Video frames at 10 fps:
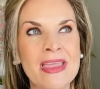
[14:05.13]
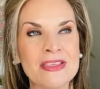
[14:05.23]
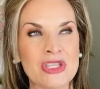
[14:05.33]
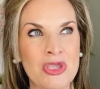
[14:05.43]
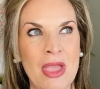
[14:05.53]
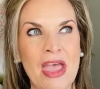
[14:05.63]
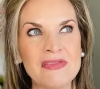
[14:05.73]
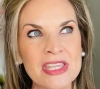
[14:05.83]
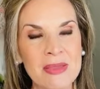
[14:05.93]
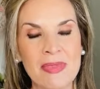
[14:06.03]
So you have
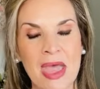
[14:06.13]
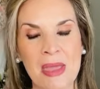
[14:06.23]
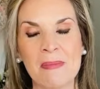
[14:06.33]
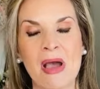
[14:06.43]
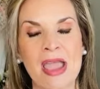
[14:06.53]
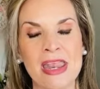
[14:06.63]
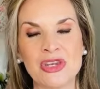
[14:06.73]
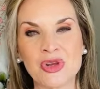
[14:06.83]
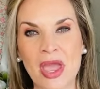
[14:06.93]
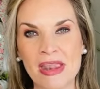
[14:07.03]
to keep that in mind
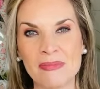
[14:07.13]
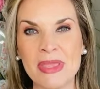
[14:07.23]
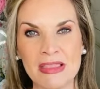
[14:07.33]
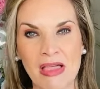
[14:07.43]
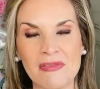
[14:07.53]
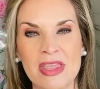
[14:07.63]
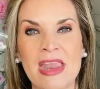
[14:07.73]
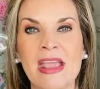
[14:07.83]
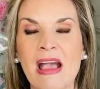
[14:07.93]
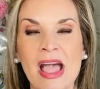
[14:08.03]
and try to be loving
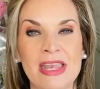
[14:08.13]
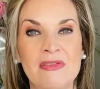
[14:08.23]
and kind.